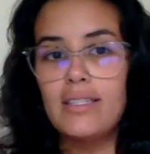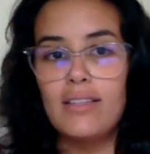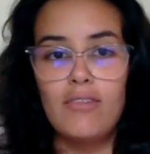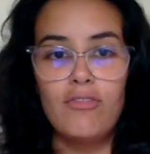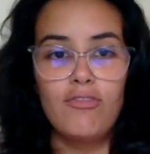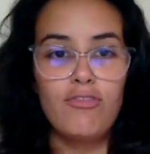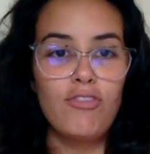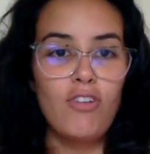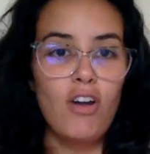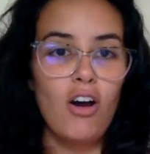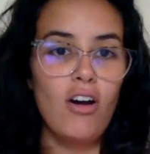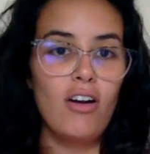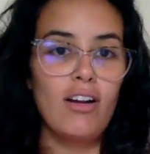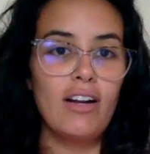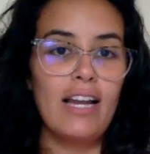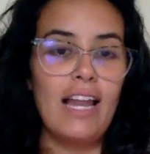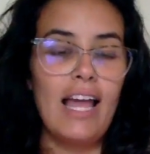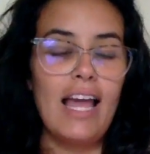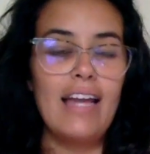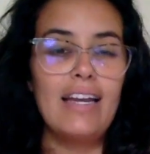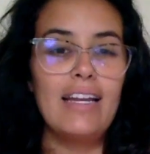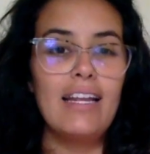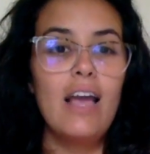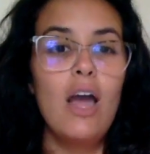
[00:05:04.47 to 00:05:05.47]
a
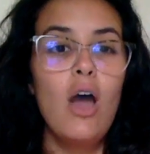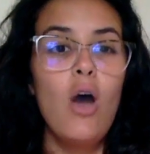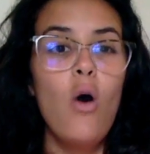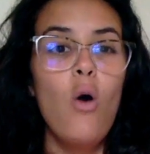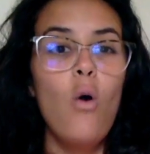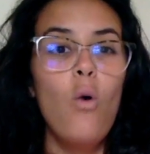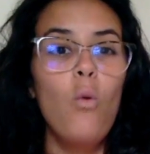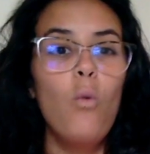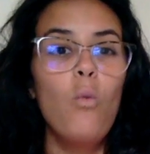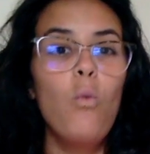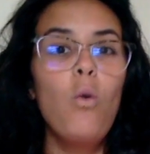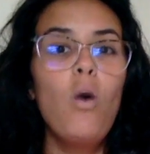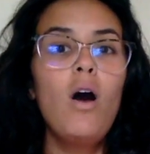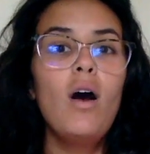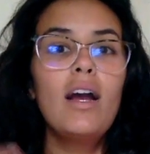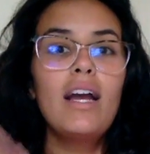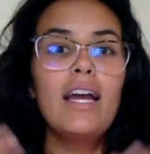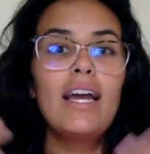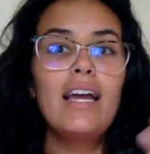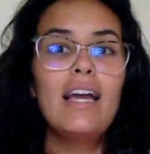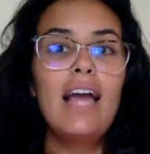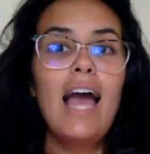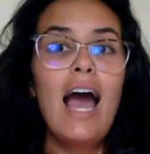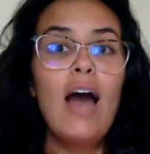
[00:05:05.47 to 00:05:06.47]
froglet? What?
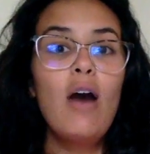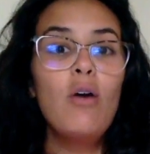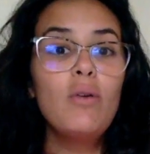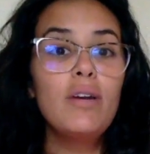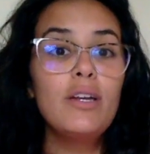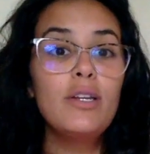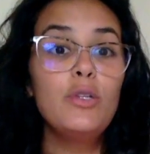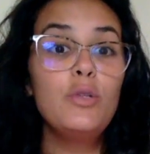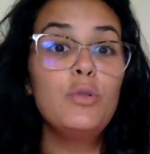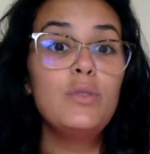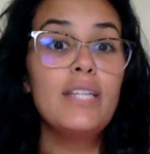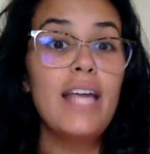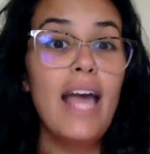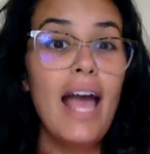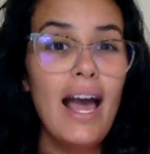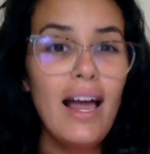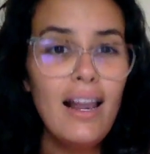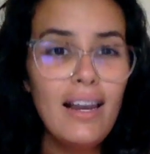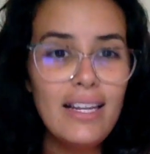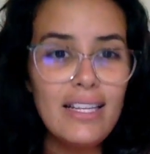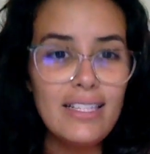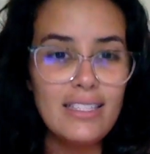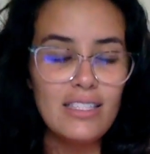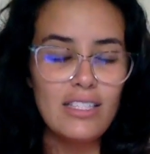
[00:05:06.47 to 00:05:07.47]
How can you tell
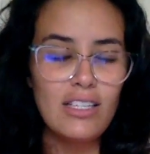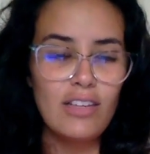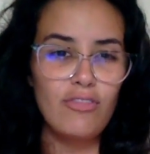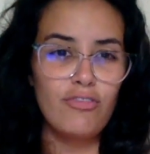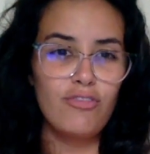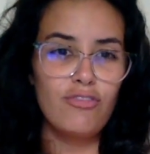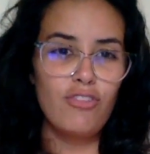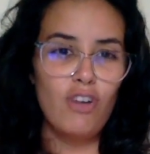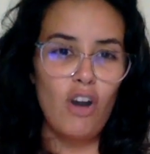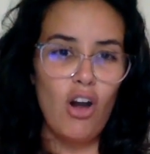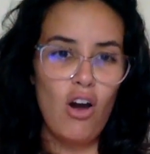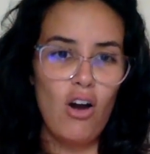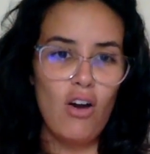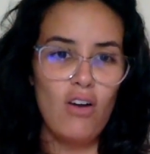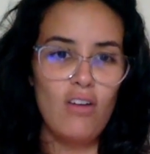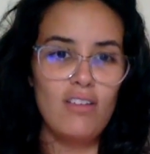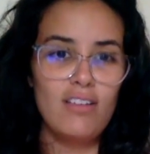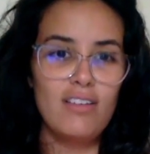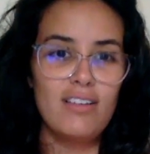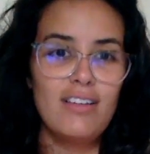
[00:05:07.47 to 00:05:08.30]
it's a frog?